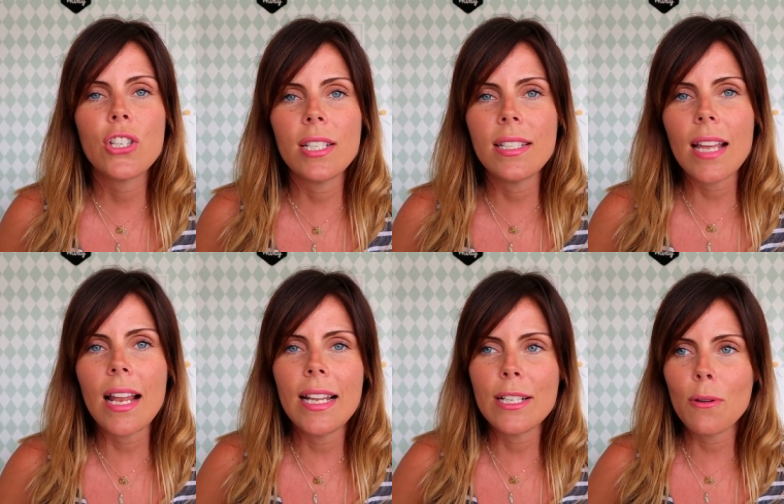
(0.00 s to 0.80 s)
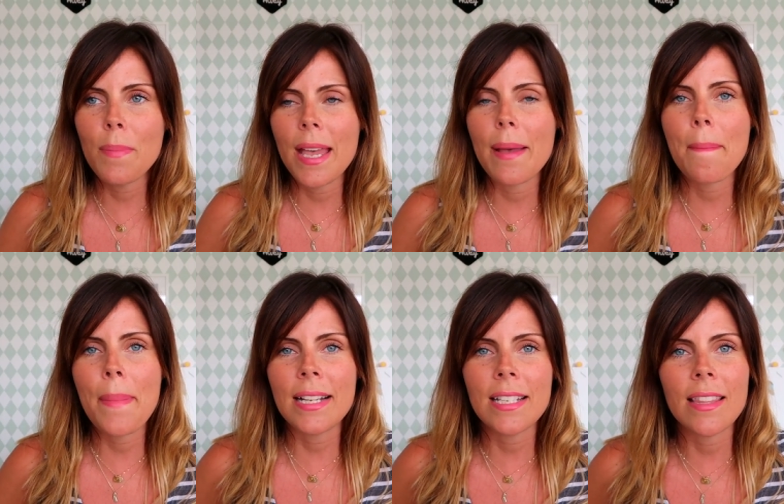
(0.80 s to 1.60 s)
just a little bit
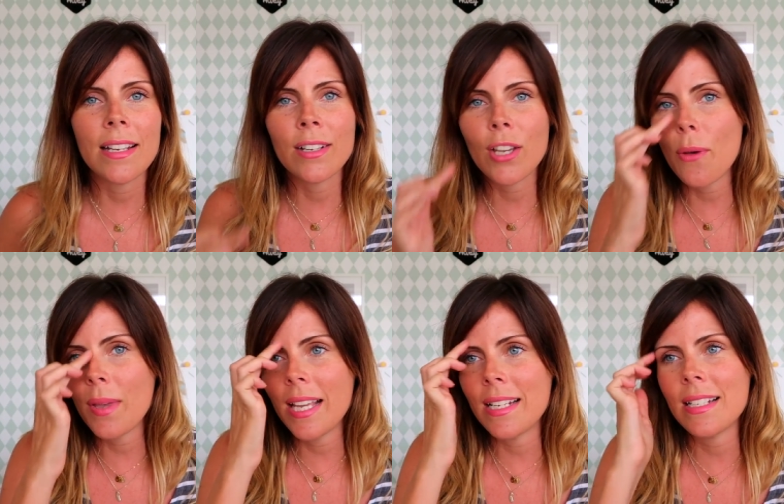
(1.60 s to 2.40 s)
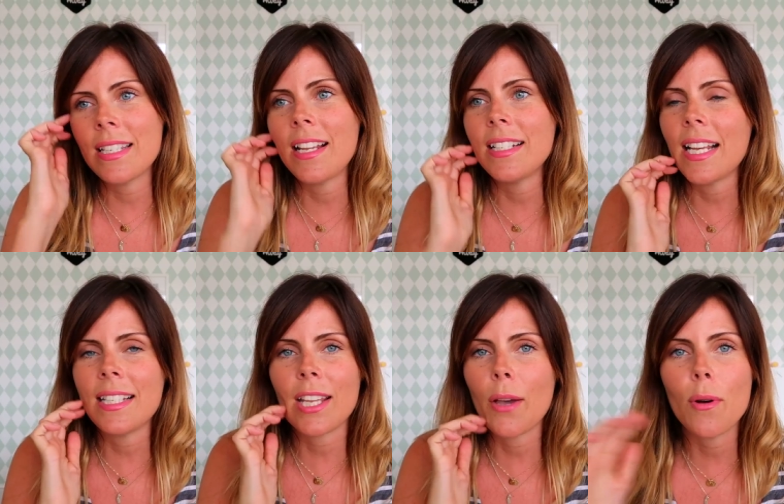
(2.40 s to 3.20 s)
better than going into
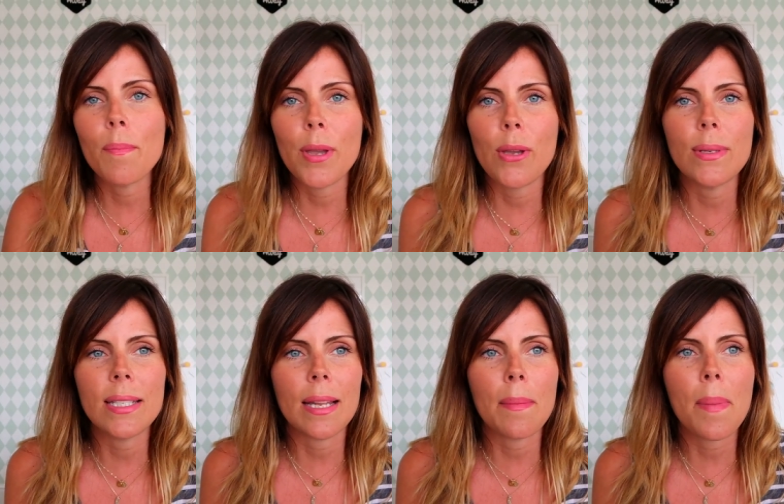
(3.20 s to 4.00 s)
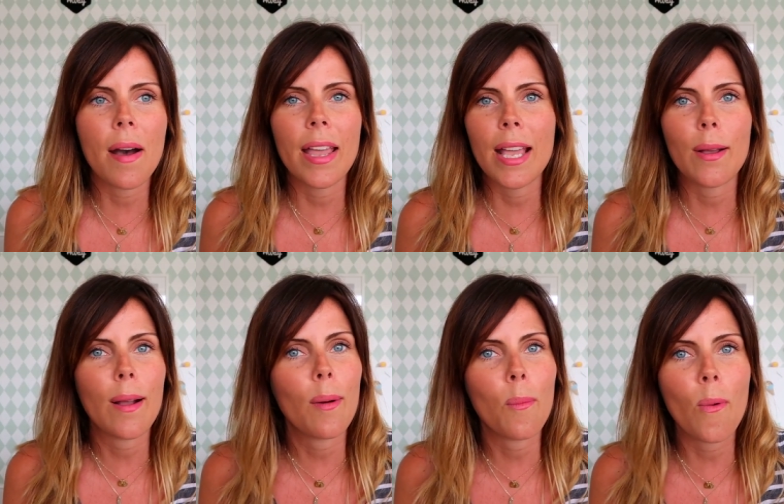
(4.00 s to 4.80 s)
Tesco or Boots and buying